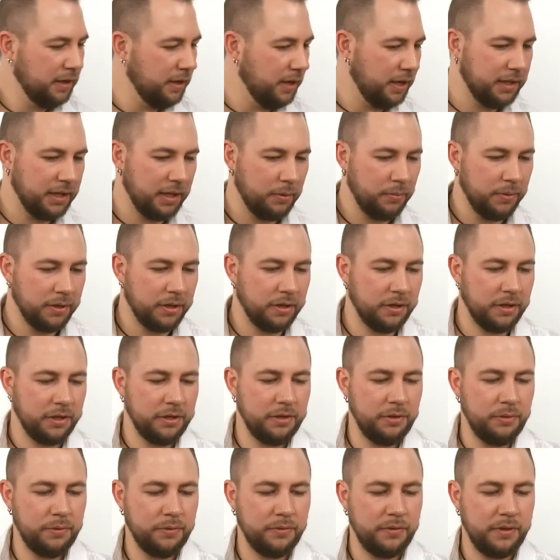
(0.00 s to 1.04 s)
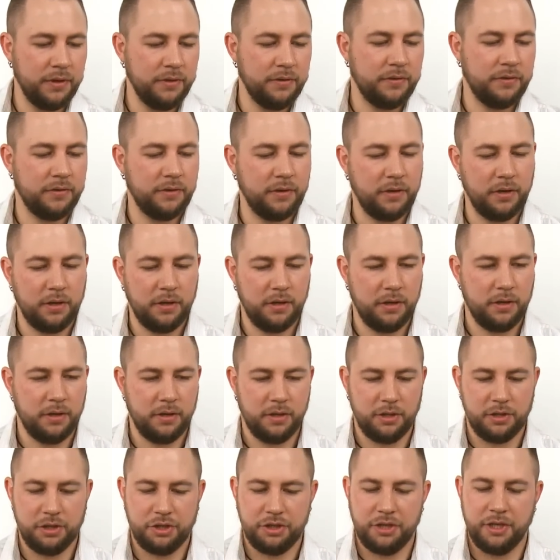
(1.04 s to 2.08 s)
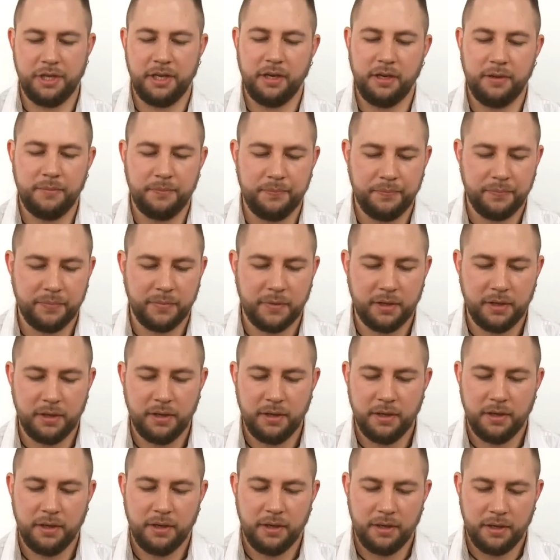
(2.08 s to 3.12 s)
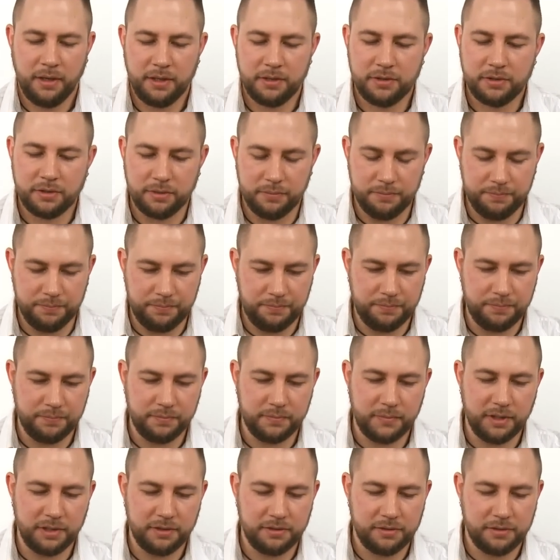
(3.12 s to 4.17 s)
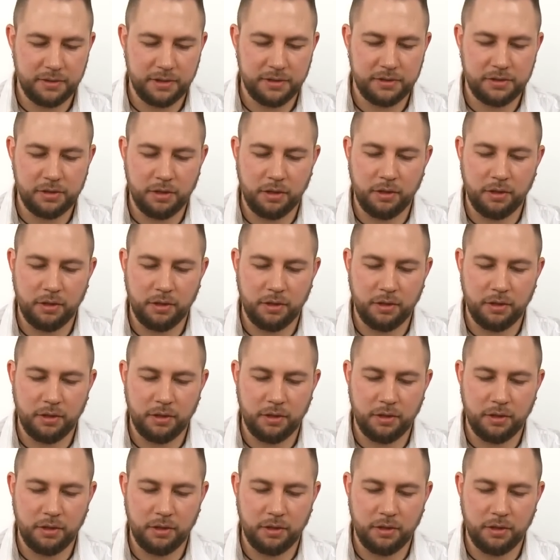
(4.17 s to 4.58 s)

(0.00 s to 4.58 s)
And then we're going to use this chenille. It's, it's, it's a